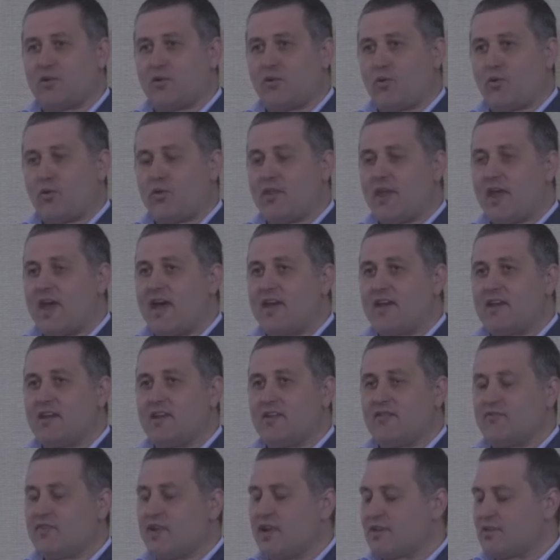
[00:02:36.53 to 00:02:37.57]
hold that
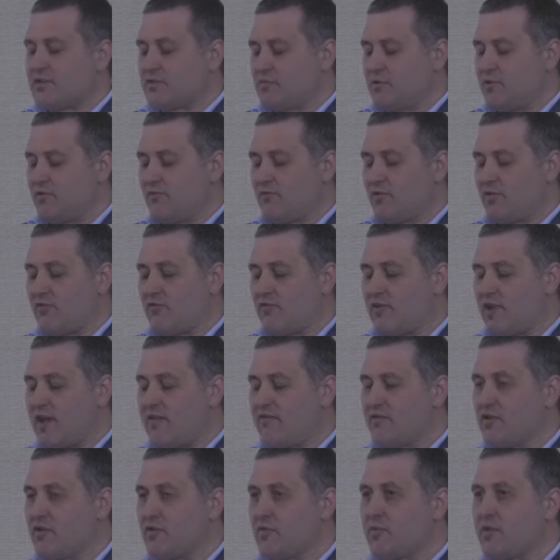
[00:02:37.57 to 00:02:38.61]
investment for a
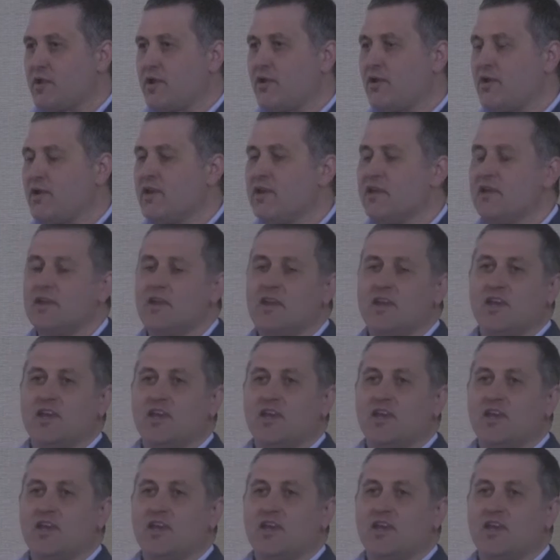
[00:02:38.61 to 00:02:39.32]
5-year period,